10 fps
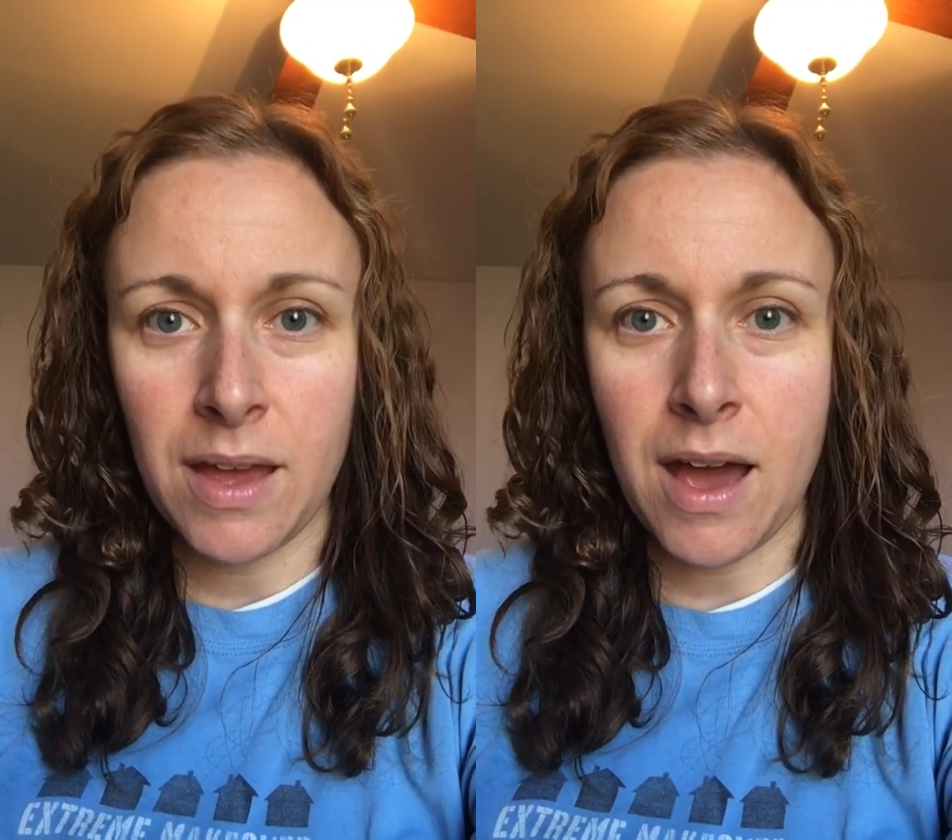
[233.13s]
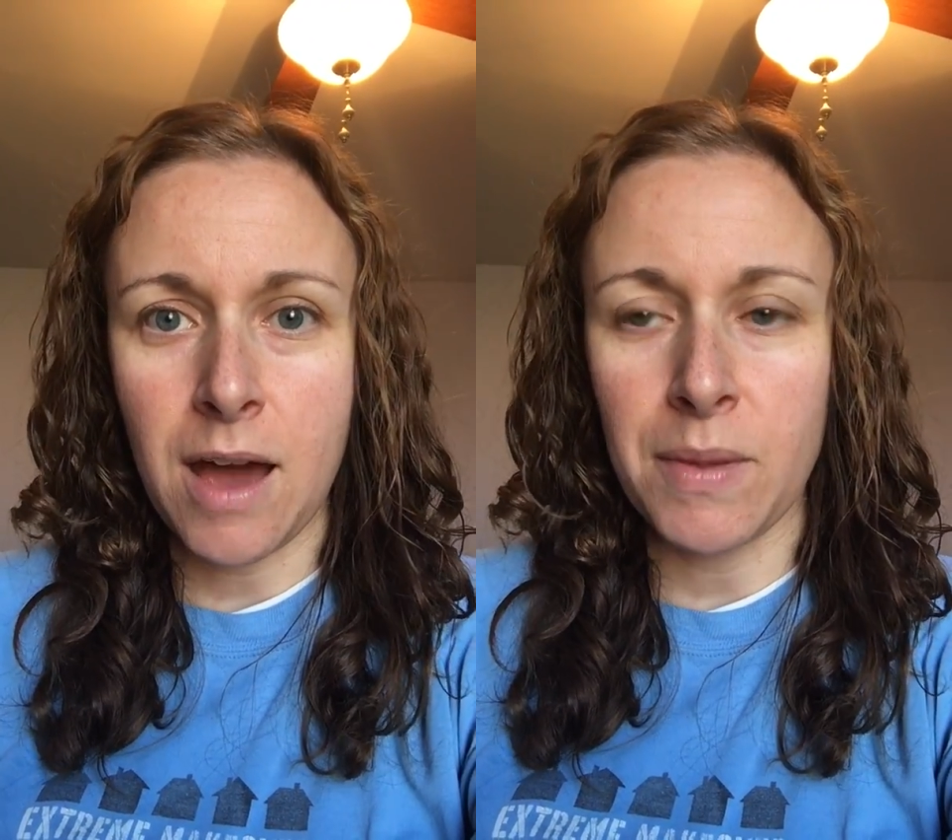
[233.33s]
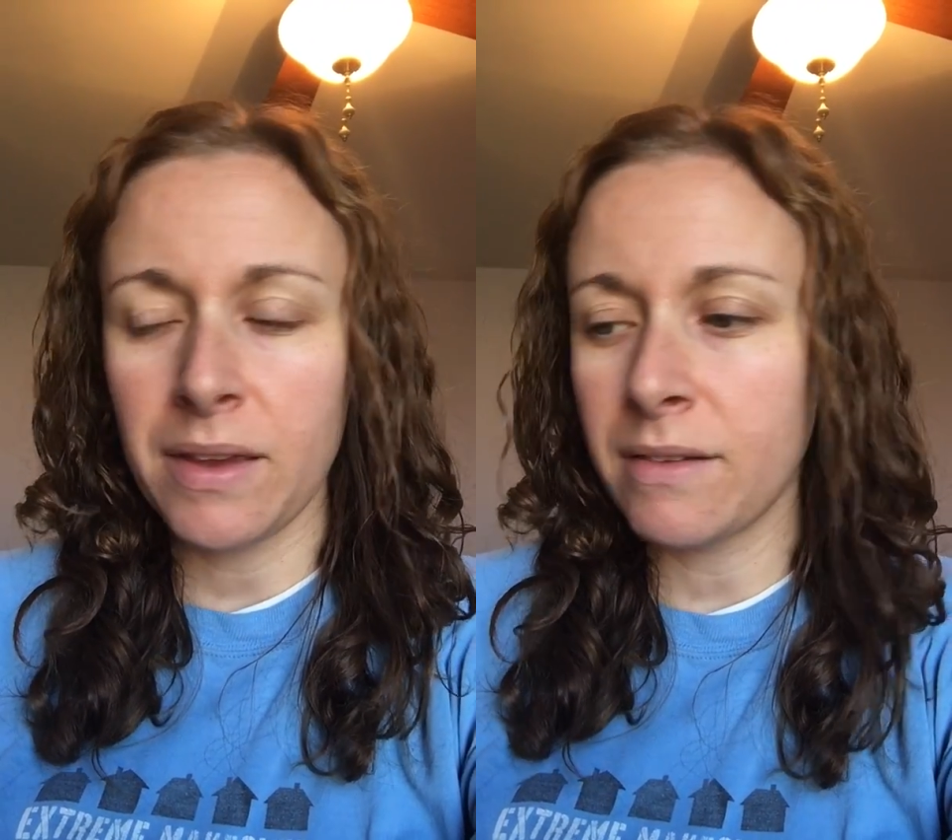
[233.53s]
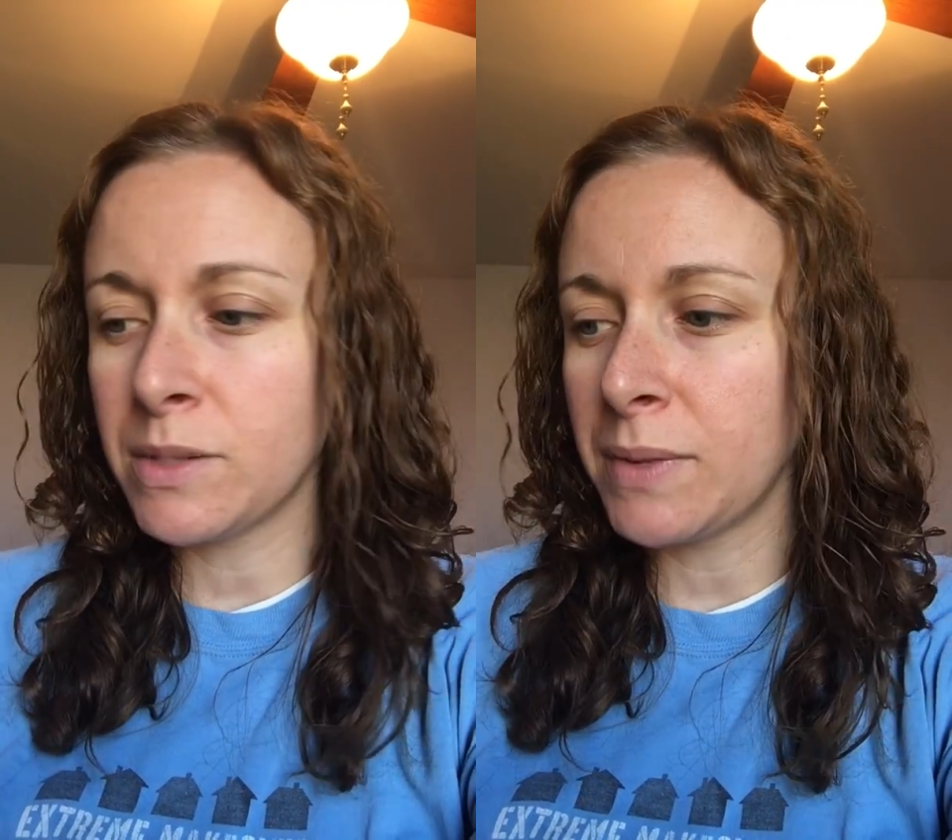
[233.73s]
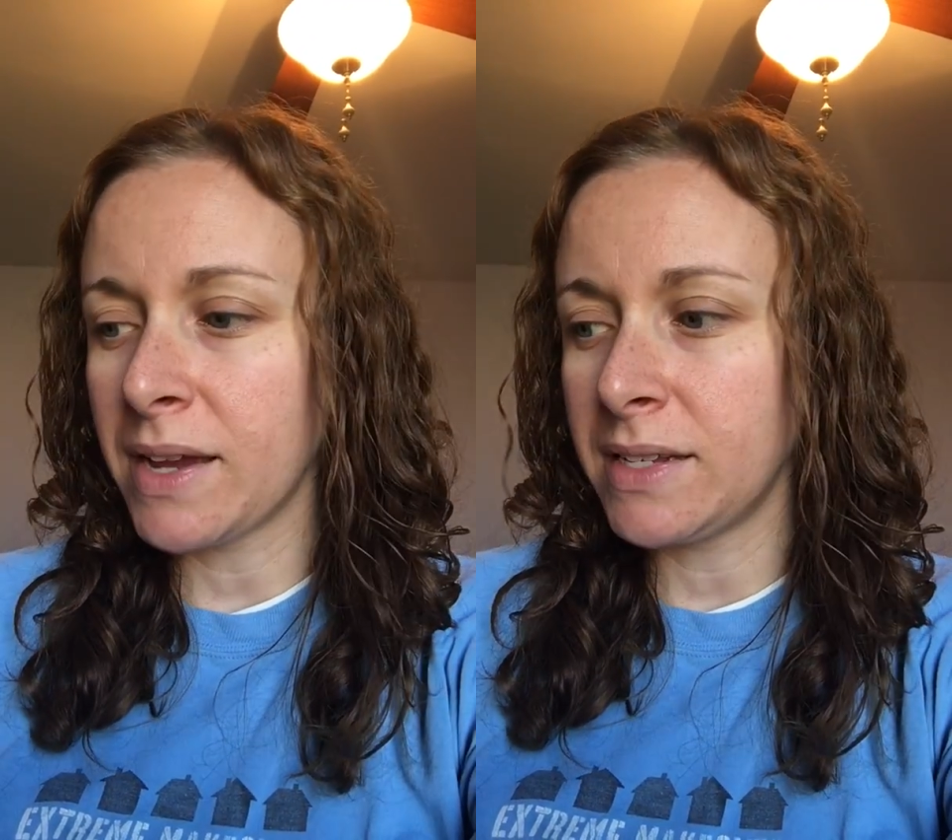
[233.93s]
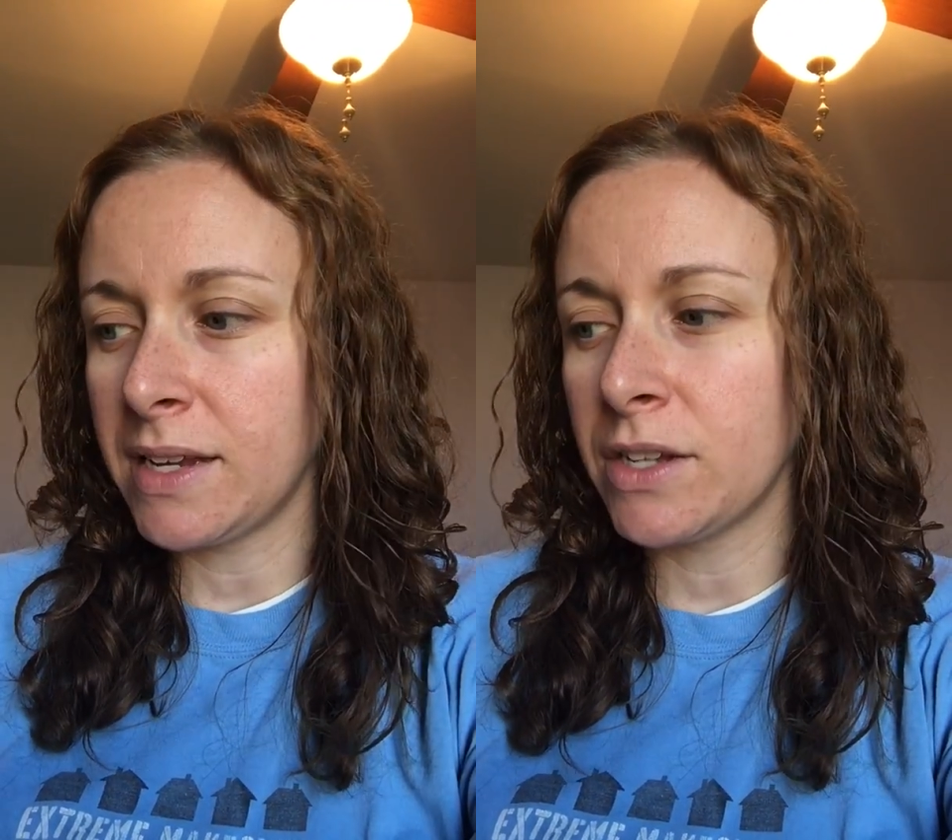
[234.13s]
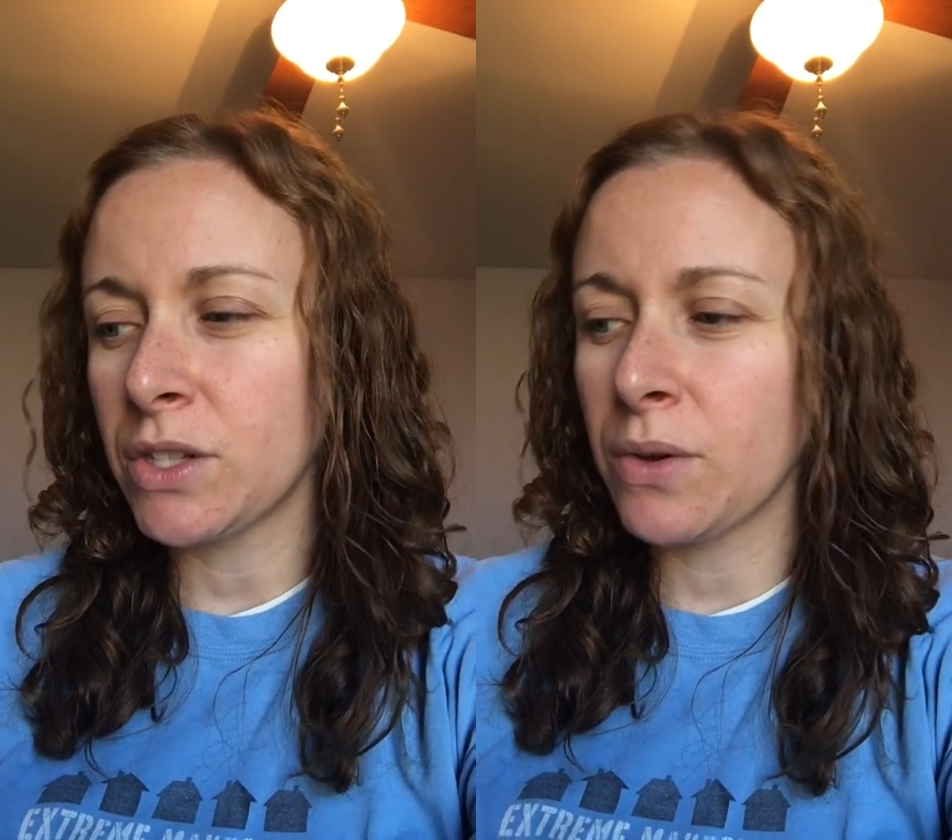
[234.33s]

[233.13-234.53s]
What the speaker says: It gives me ideas.